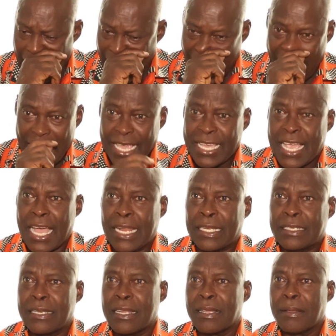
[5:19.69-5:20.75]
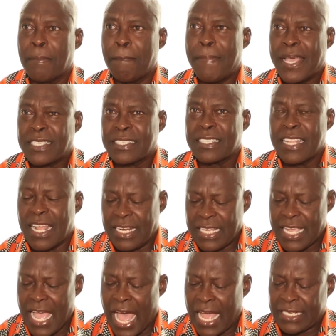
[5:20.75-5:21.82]
I can
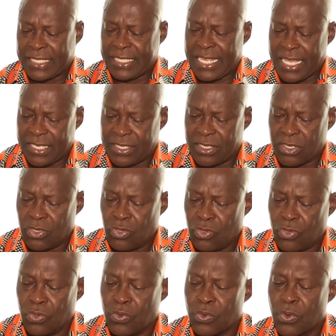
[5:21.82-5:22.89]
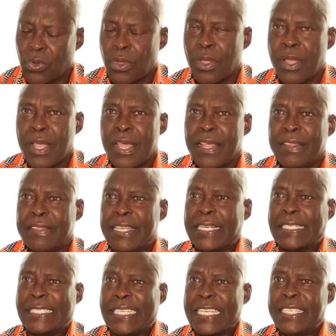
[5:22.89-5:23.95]
personally attest to
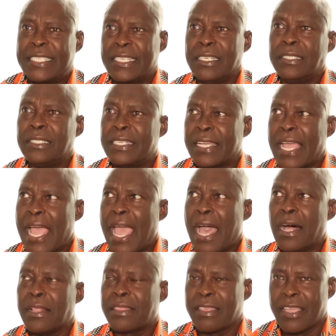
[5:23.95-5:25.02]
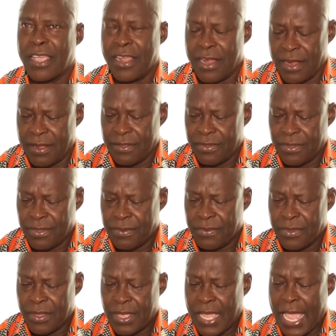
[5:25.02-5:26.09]
the decent healthcare
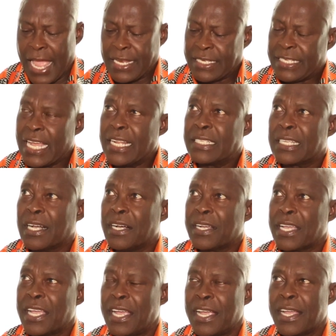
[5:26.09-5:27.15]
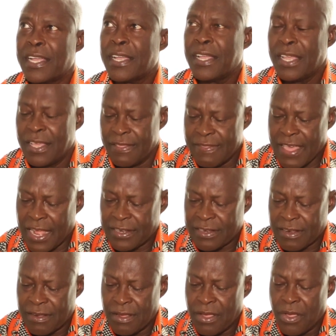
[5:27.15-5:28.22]
and dental care
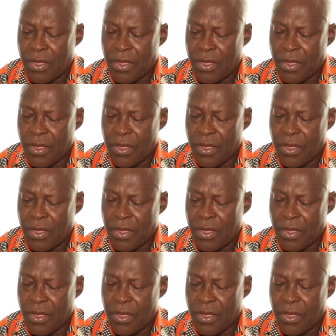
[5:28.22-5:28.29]
that